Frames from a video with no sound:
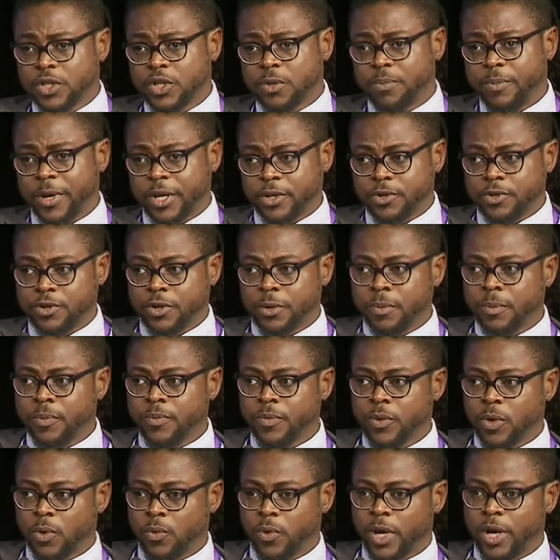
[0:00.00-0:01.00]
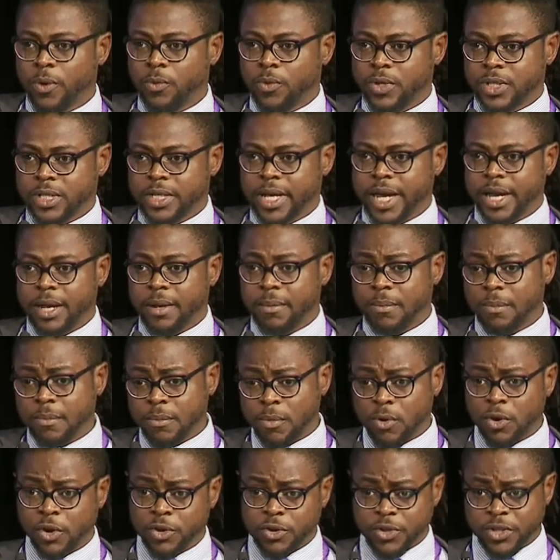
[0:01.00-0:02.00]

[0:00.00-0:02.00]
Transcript: spectrum where it was more